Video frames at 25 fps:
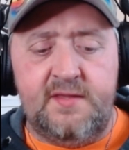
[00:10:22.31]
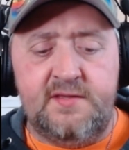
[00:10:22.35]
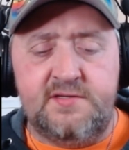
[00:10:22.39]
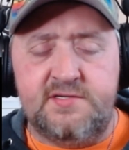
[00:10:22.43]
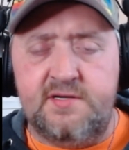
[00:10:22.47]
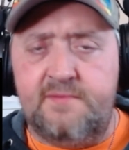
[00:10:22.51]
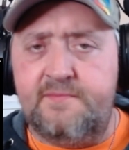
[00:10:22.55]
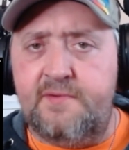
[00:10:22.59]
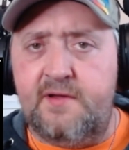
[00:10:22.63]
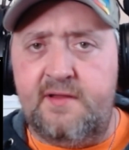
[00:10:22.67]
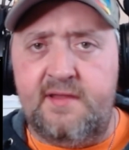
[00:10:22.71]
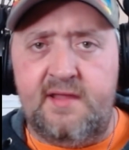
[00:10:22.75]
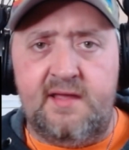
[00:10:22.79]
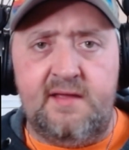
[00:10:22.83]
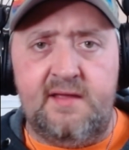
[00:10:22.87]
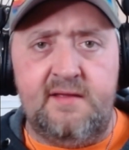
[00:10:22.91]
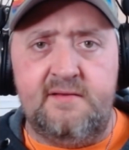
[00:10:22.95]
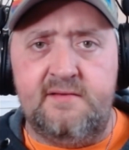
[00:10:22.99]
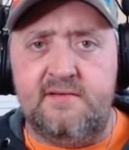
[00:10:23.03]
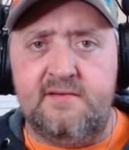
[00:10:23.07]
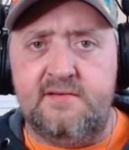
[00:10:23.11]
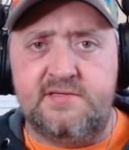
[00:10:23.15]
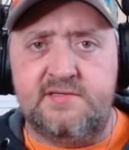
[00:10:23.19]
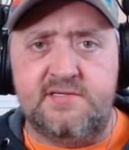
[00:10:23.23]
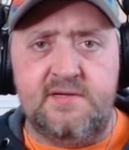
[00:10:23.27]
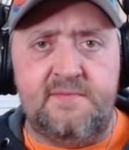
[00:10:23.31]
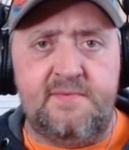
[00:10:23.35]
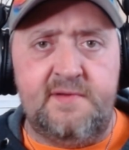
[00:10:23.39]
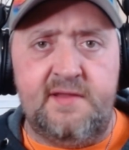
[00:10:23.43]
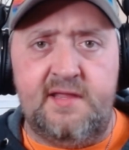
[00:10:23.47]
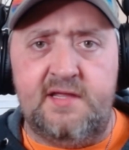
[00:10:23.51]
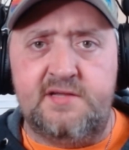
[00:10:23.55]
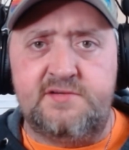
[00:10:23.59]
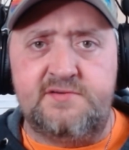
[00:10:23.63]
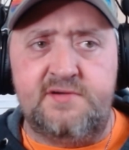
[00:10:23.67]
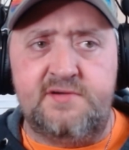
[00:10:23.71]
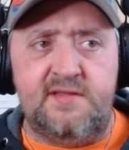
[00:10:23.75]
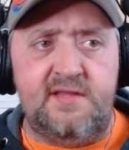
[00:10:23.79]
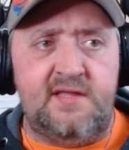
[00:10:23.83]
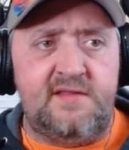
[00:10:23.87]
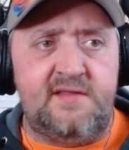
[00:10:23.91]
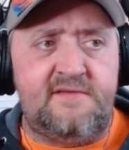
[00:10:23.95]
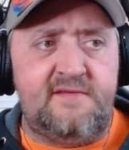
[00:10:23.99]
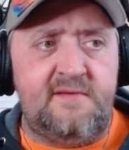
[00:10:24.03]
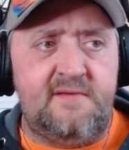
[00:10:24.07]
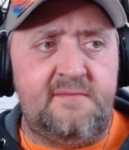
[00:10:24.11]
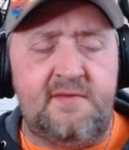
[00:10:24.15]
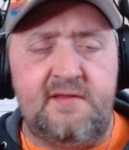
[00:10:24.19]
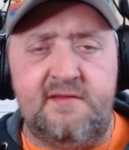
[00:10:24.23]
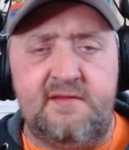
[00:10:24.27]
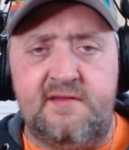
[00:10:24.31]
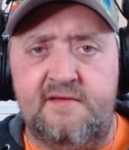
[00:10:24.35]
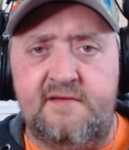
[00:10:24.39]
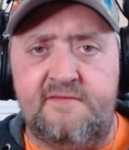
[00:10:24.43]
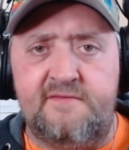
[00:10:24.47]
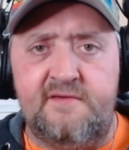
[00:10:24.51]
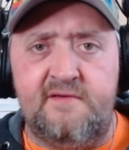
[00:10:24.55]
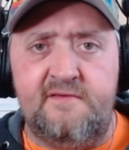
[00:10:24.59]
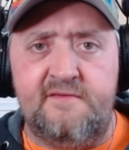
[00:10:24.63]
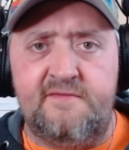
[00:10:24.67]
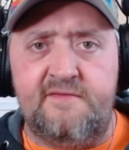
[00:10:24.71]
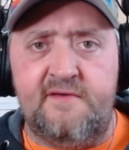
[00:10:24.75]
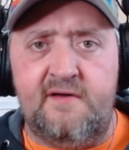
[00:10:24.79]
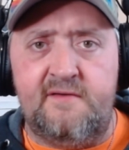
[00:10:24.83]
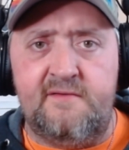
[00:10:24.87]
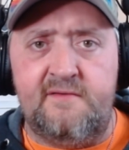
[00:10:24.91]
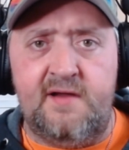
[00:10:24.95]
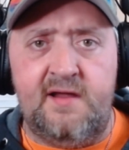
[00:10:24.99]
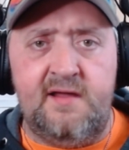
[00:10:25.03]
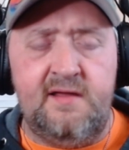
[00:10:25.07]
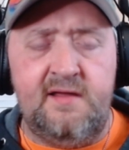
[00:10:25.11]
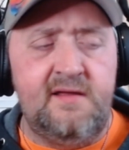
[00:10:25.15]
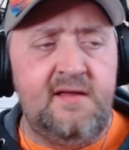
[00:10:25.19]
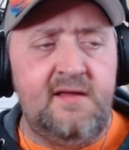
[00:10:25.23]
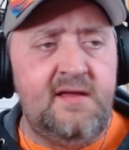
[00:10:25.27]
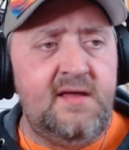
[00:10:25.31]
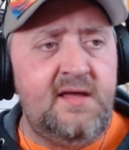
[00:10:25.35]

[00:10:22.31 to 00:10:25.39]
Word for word: Jump on that. Jump on that train. That's something different and fun, right?